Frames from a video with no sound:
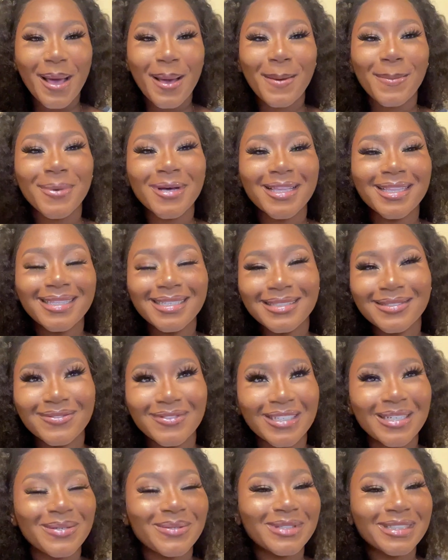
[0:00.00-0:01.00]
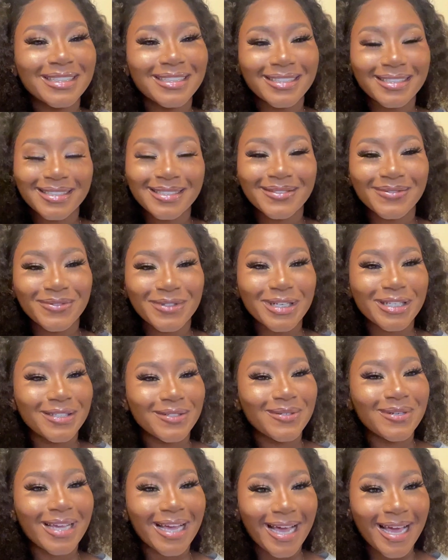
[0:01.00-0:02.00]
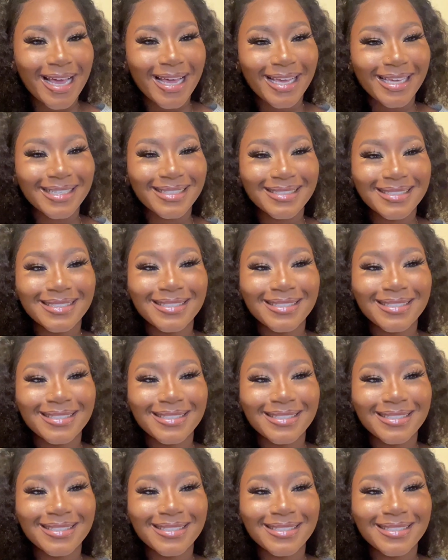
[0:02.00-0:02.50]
But this video was just for you guys,